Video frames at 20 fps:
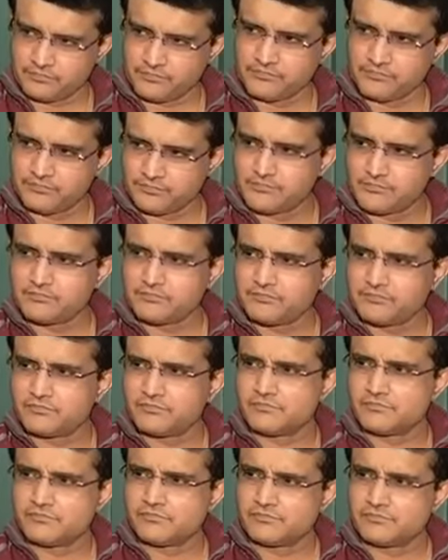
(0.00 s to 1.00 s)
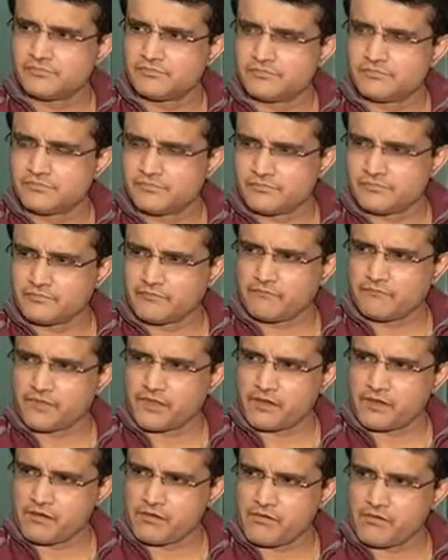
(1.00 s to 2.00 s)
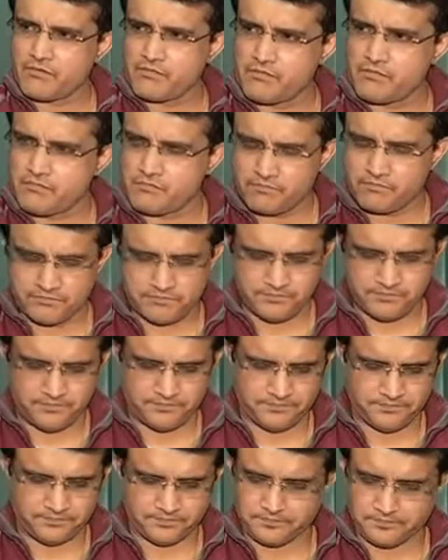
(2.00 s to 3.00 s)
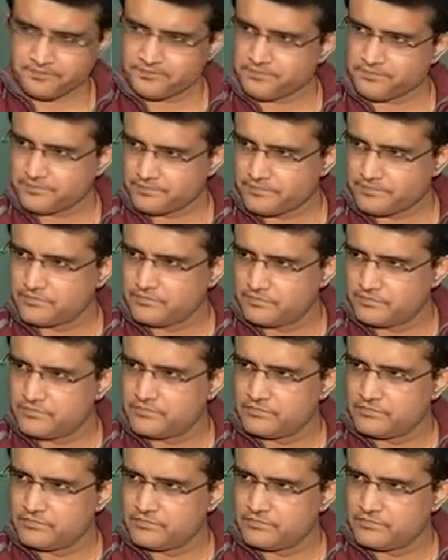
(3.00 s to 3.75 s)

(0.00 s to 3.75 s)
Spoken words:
(not speaking)